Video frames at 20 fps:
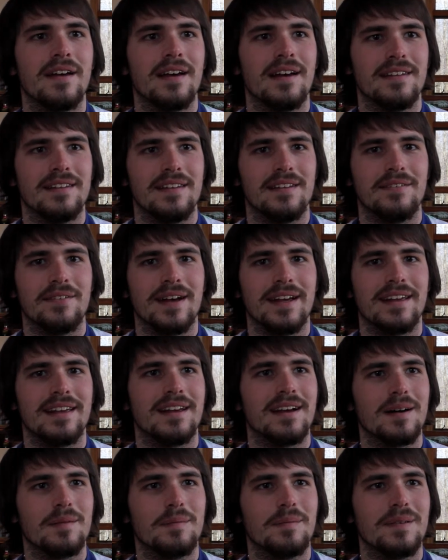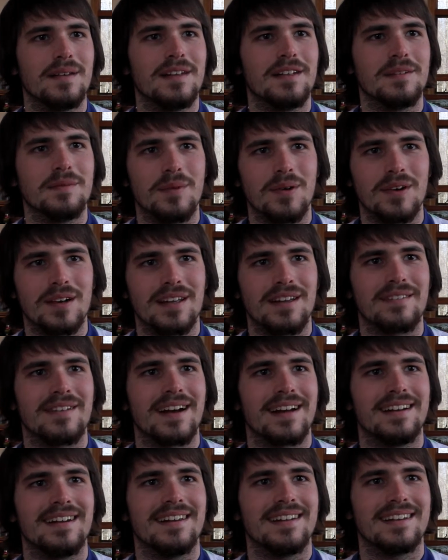And then waking up each morning
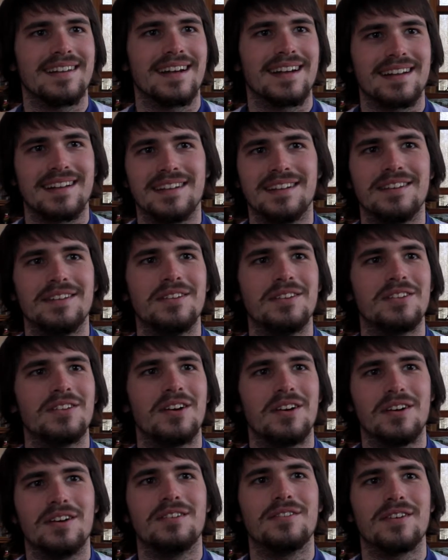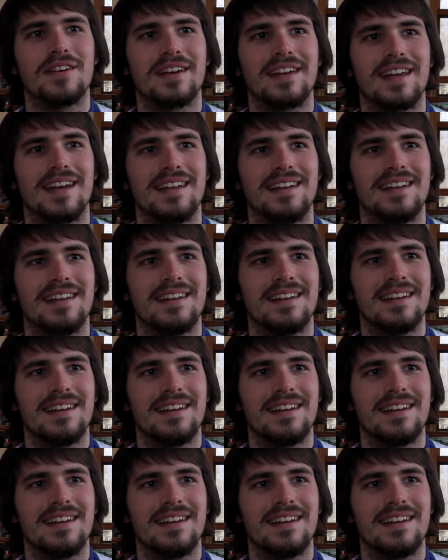recognizing I can do this all over again,